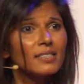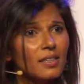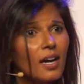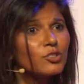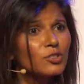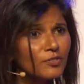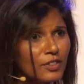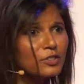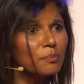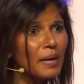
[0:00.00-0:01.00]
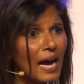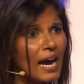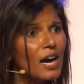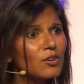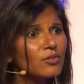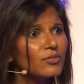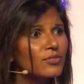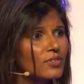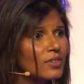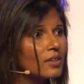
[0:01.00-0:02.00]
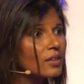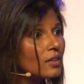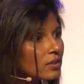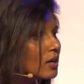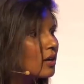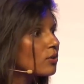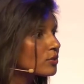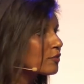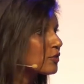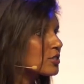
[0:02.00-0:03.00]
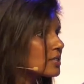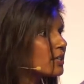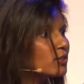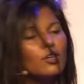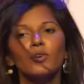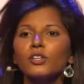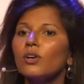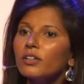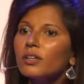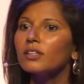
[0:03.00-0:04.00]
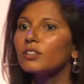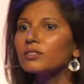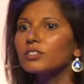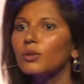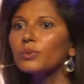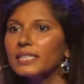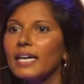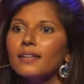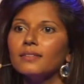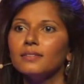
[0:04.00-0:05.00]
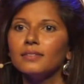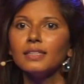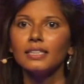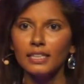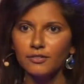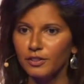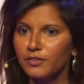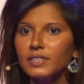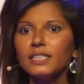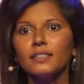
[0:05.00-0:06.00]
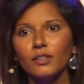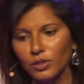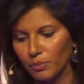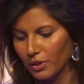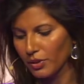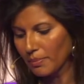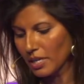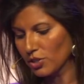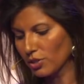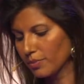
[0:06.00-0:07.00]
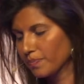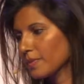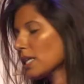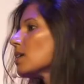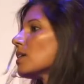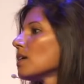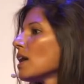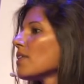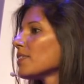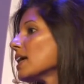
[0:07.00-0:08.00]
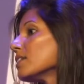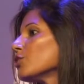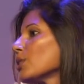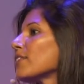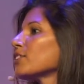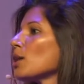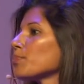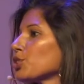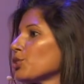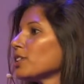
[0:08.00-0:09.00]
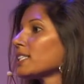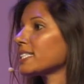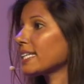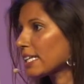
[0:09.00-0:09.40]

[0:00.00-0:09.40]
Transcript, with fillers: 150 pounds. No, on the first day you go and you go, oh, I'm going to start with 10 and 15 and I'm going to build the muscle. And then you have the opportunity to take